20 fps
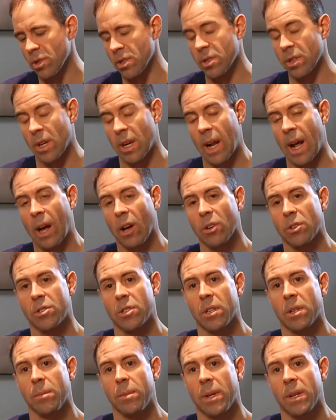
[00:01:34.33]
as an
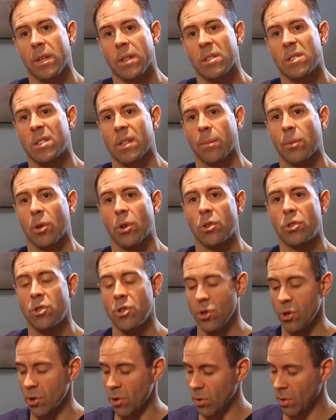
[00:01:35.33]
analogy to be similar
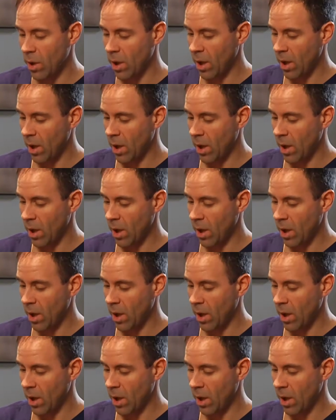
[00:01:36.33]
to